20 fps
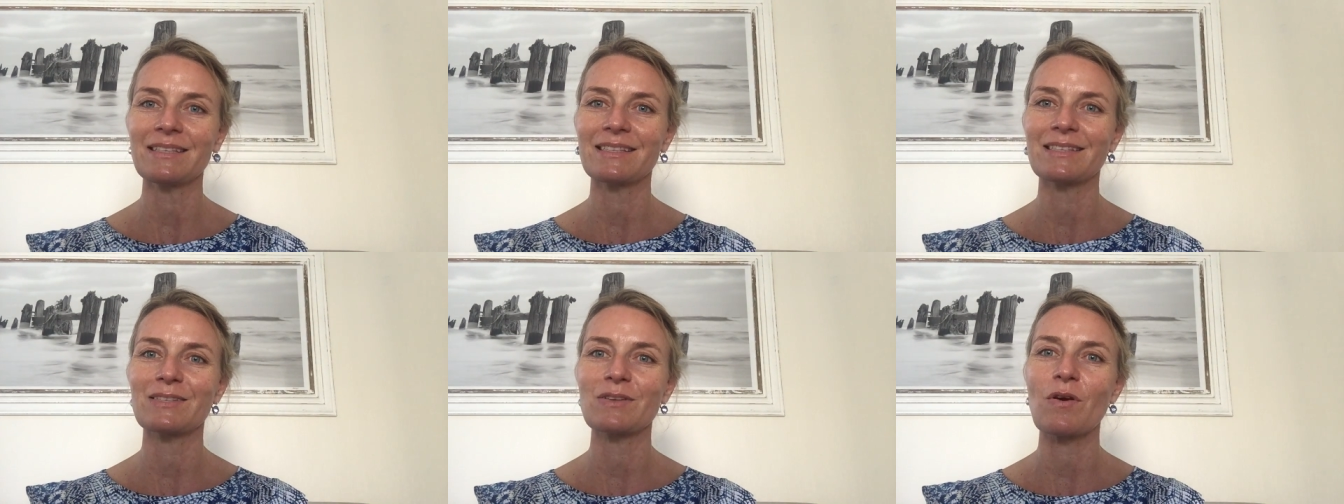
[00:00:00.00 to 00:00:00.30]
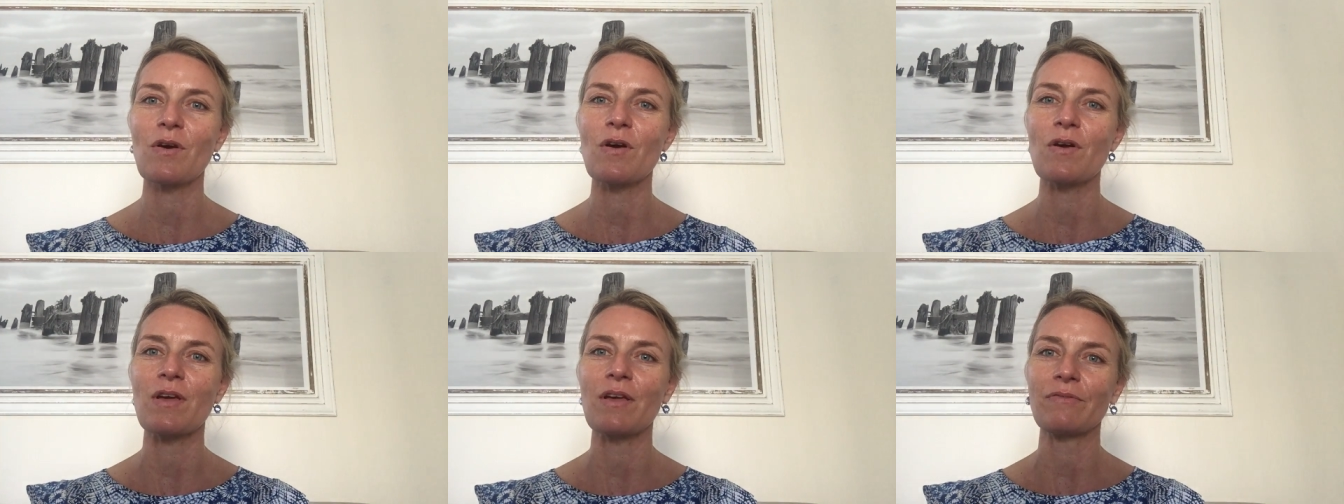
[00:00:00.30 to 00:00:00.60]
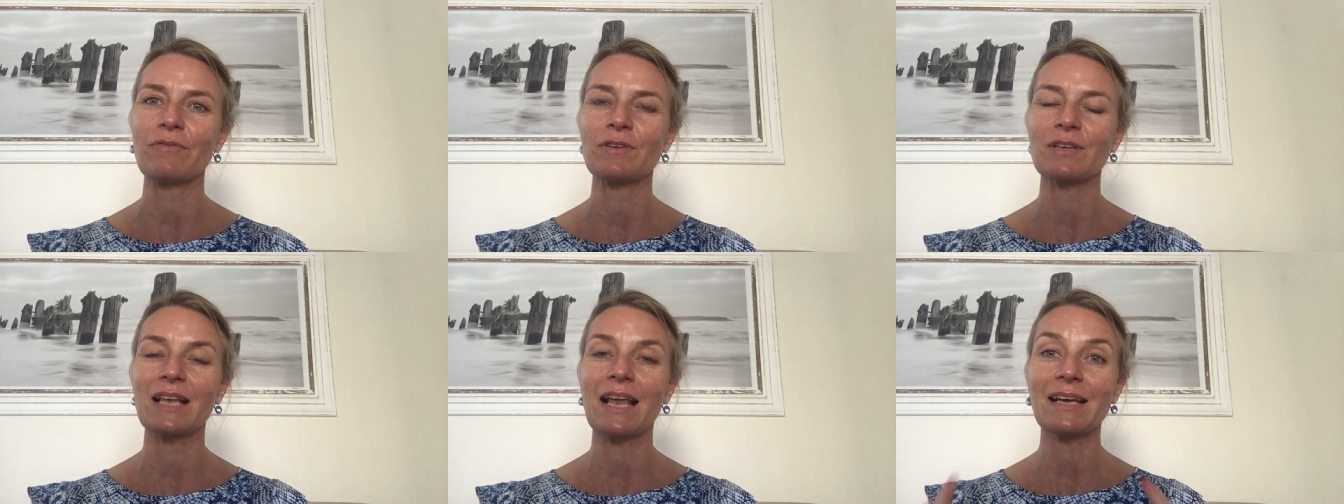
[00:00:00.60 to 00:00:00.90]
So
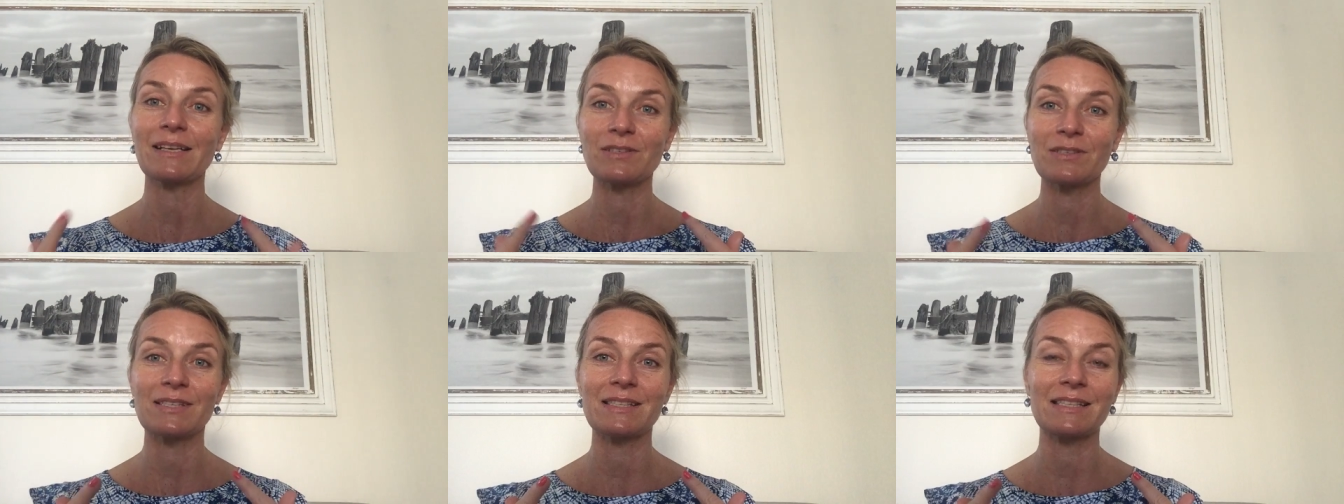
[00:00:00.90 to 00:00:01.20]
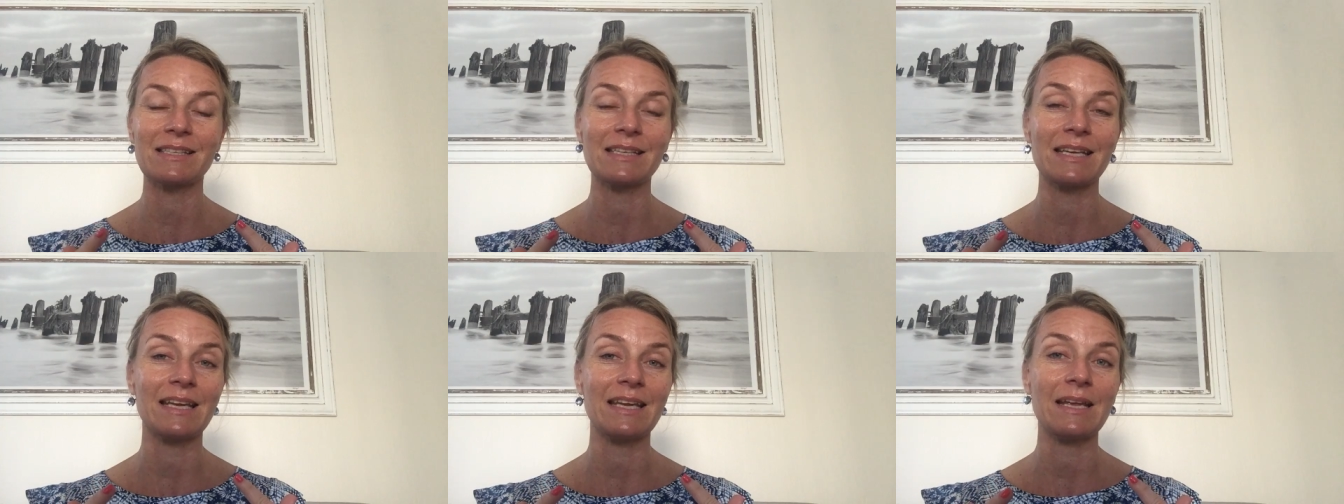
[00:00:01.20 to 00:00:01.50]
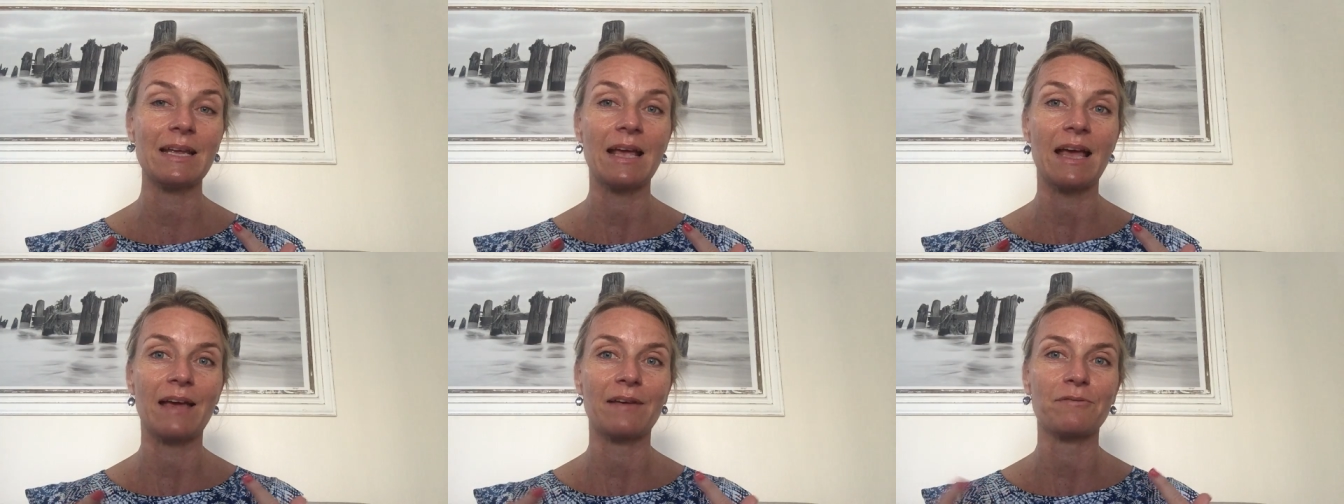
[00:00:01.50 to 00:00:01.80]
if you'd like to
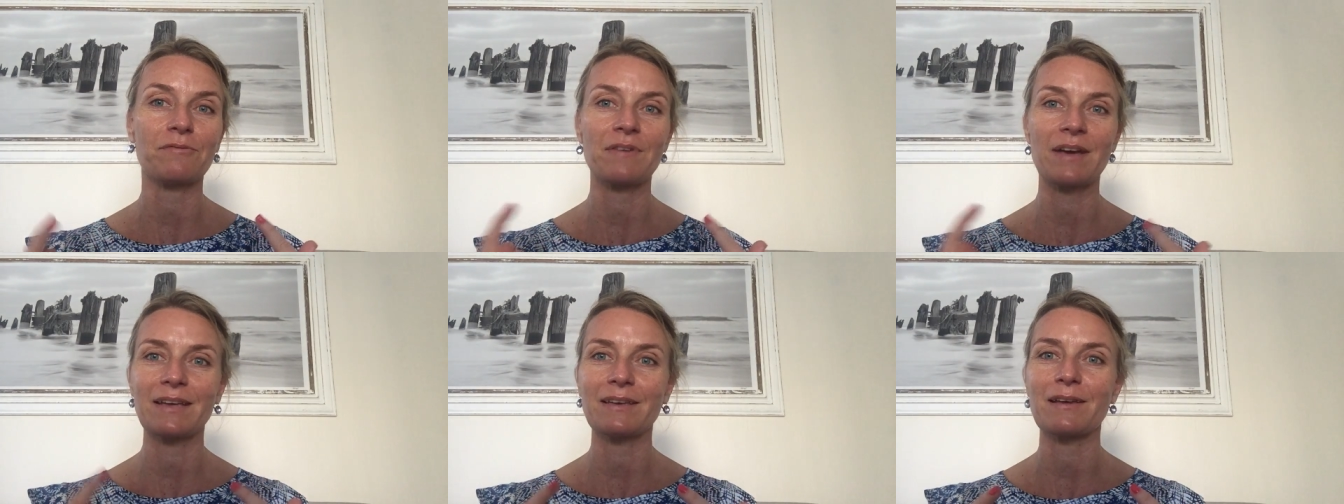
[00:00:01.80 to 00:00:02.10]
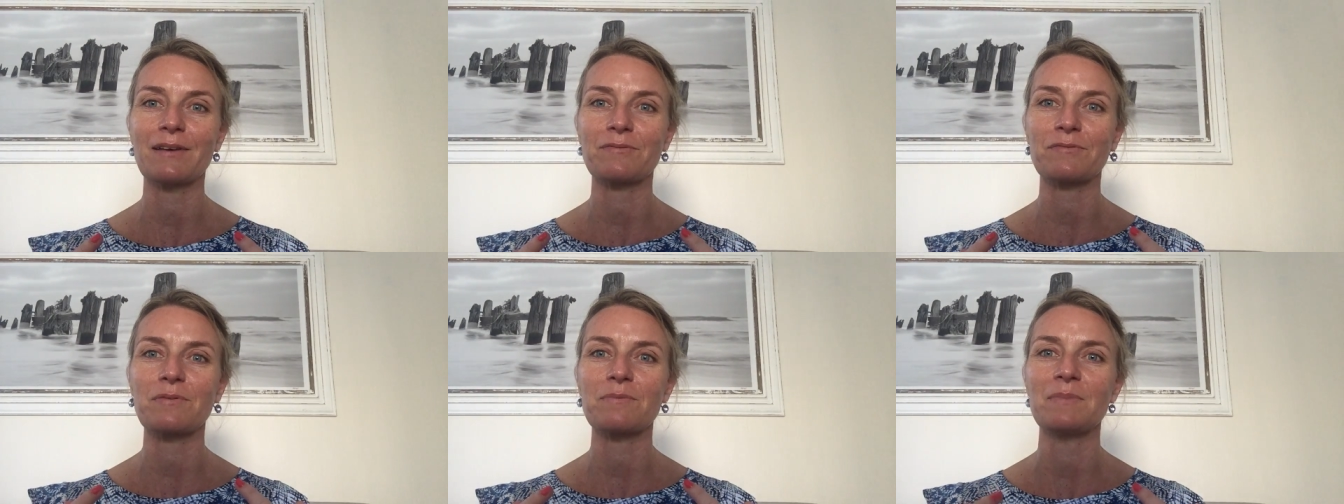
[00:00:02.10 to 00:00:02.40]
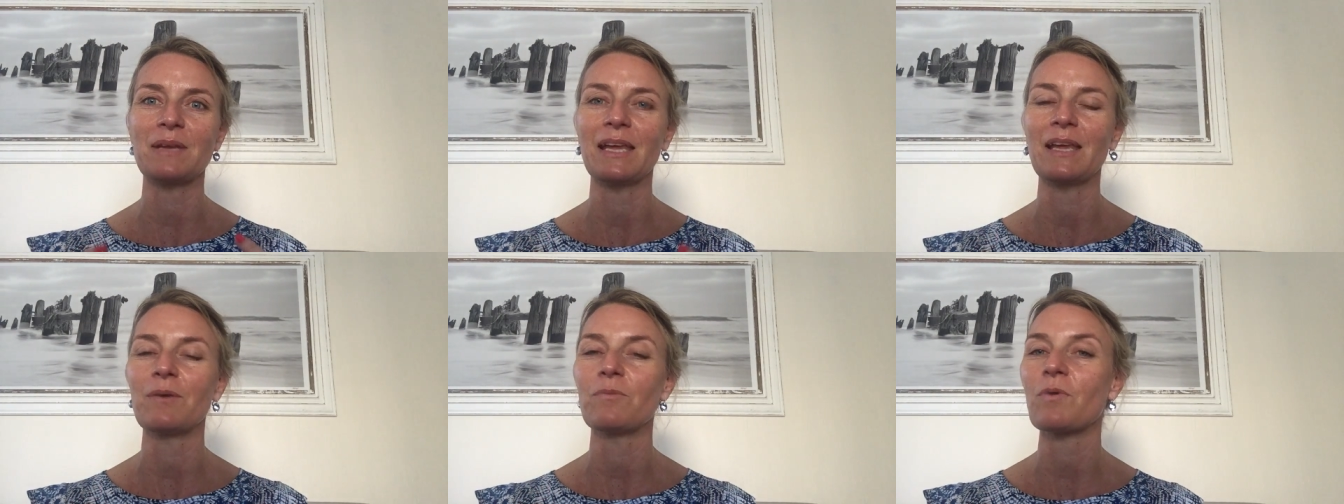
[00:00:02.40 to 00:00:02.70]
see and find out from
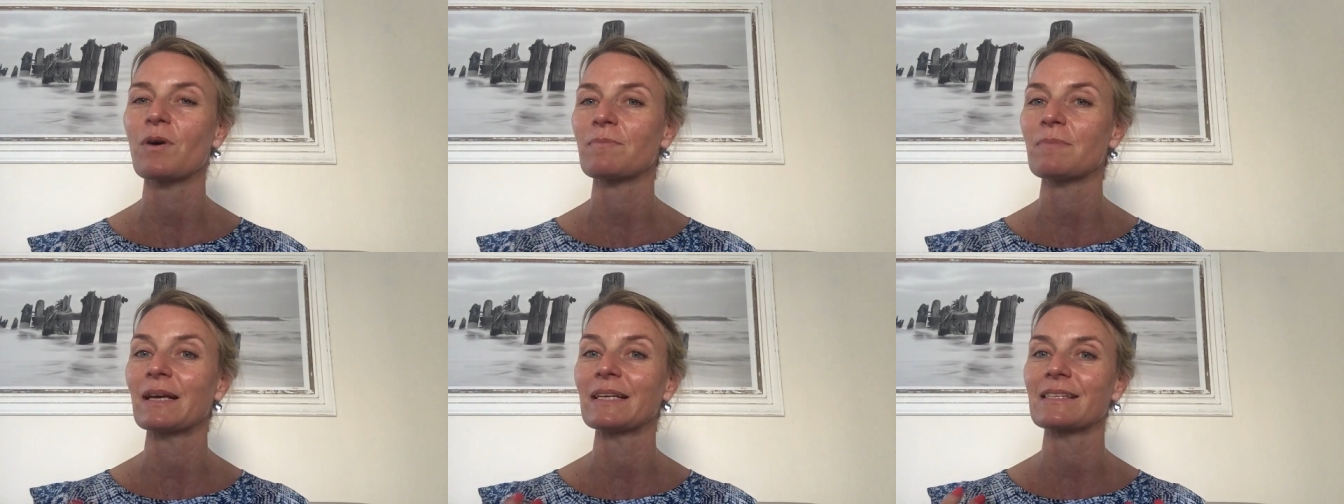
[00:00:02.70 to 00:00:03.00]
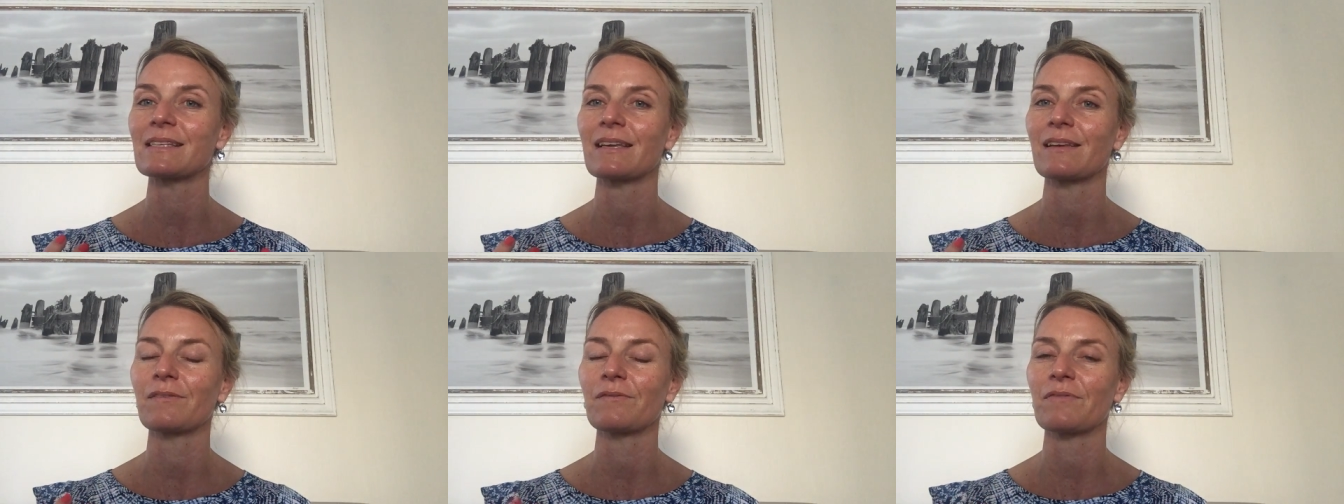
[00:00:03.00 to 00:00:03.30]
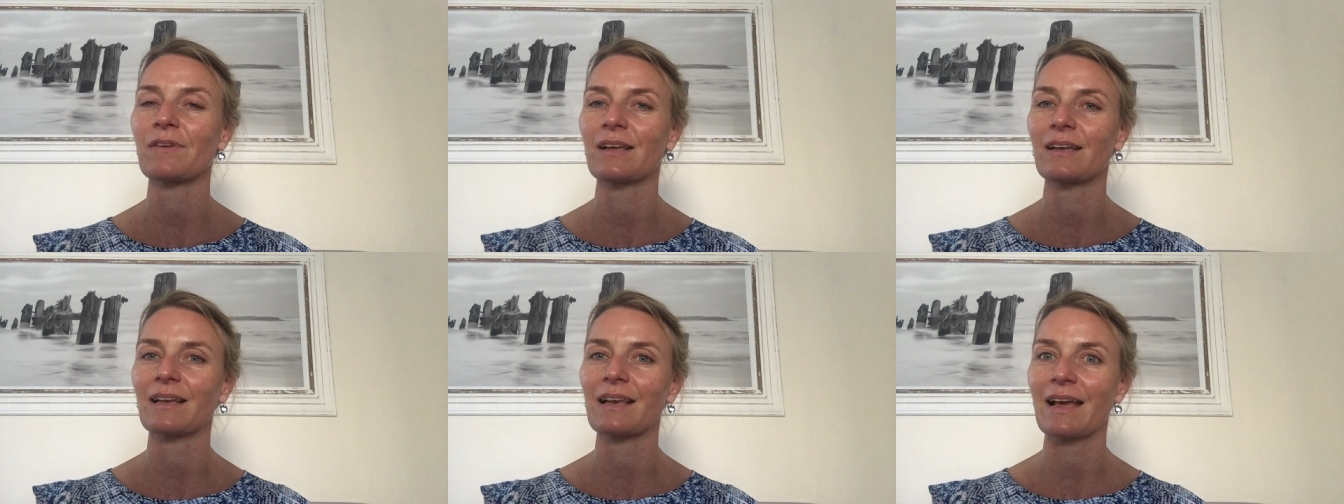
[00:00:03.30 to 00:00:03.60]
me what my skin
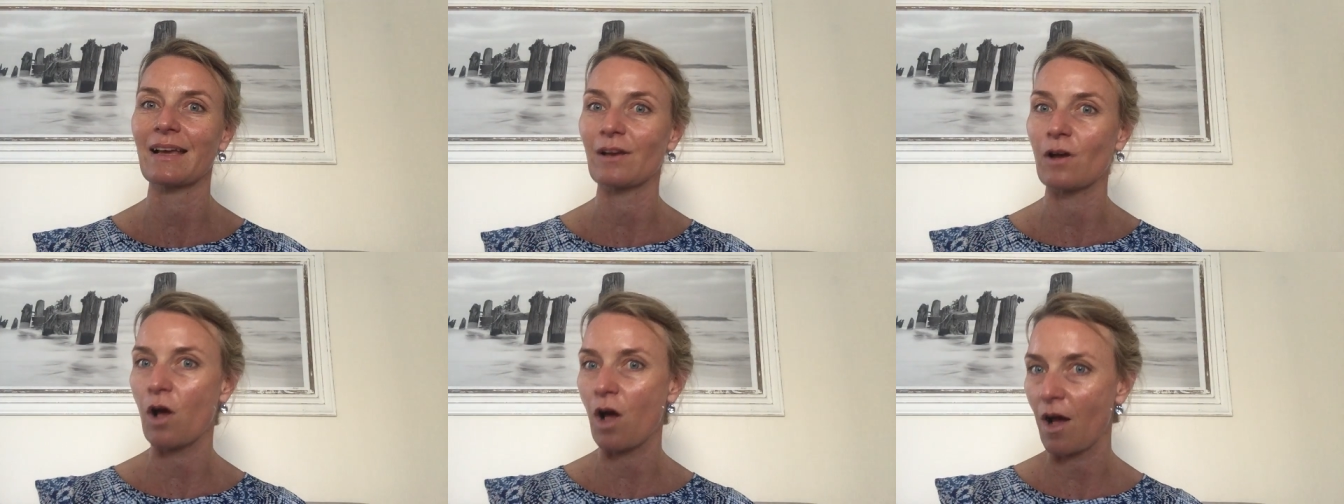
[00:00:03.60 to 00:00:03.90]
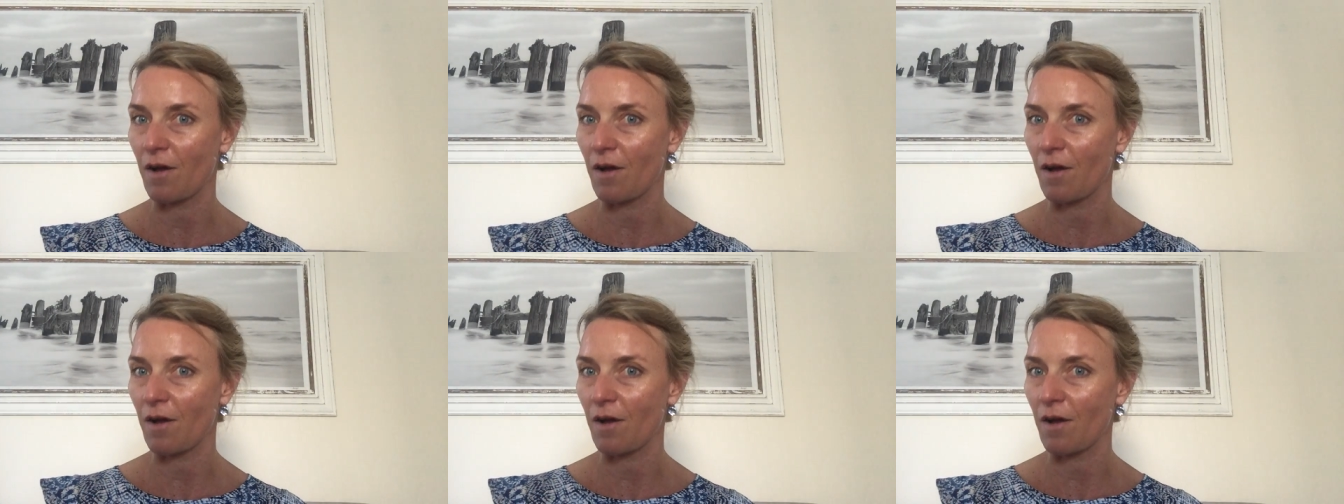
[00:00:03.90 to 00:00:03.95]
felt like